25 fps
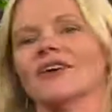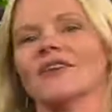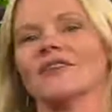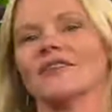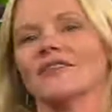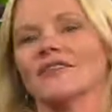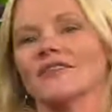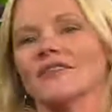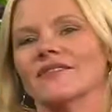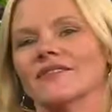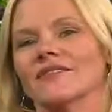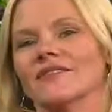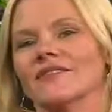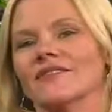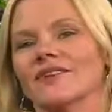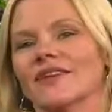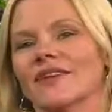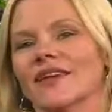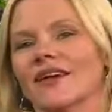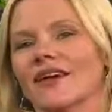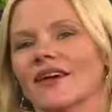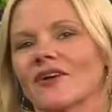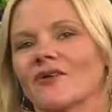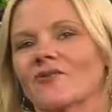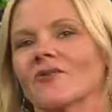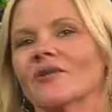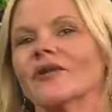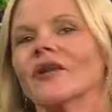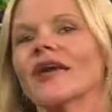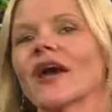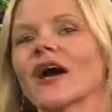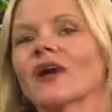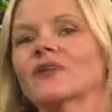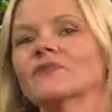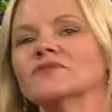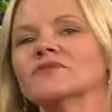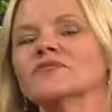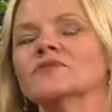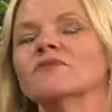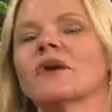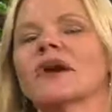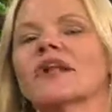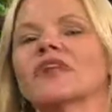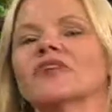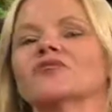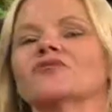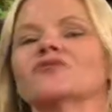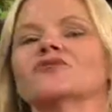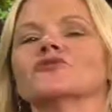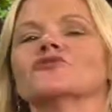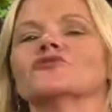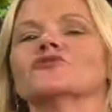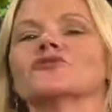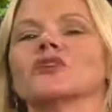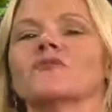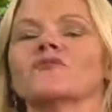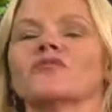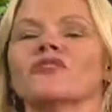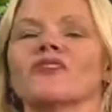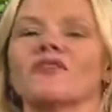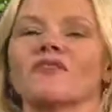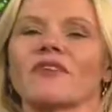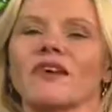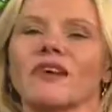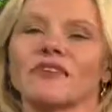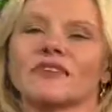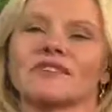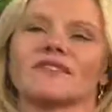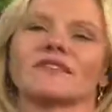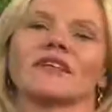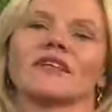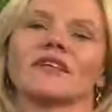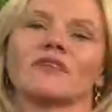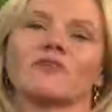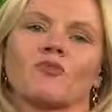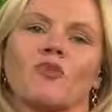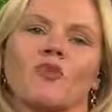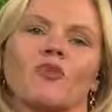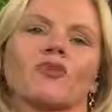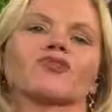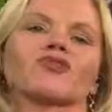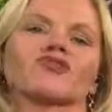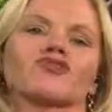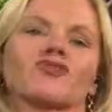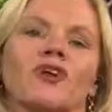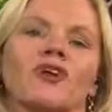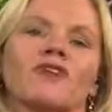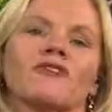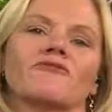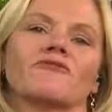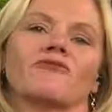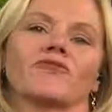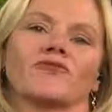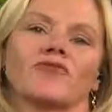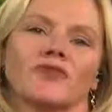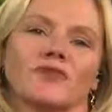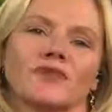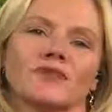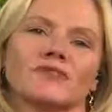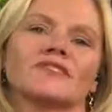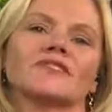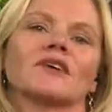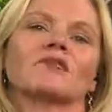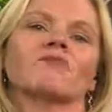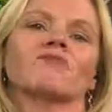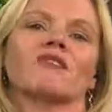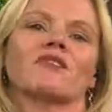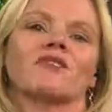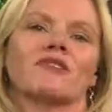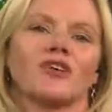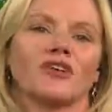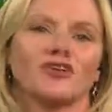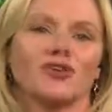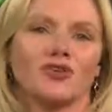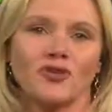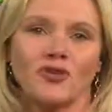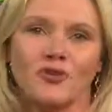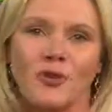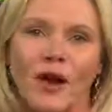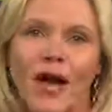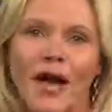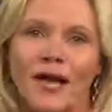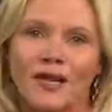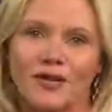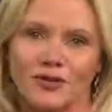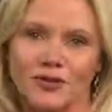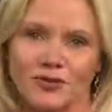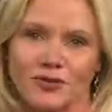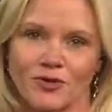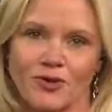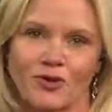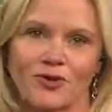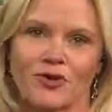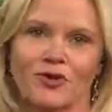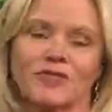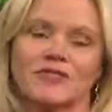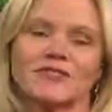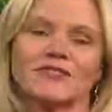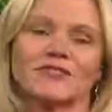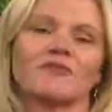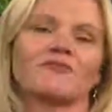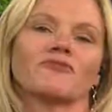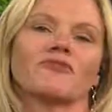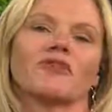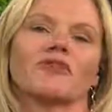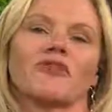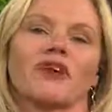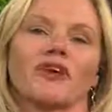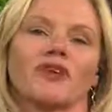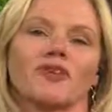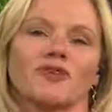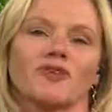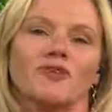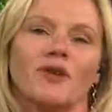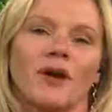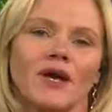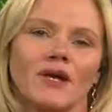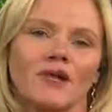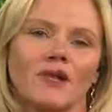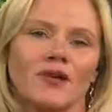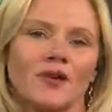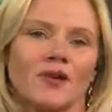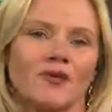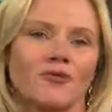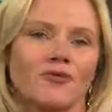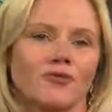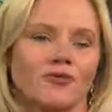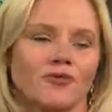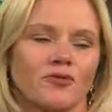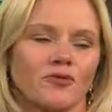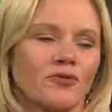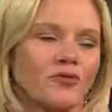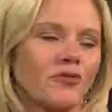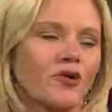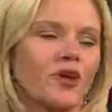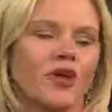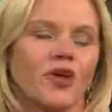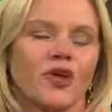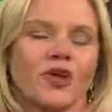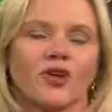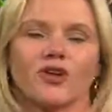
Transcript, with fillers: you can't really help somebody do something that is an inborn trait for you it's something that you had to learn it's something that you had to go through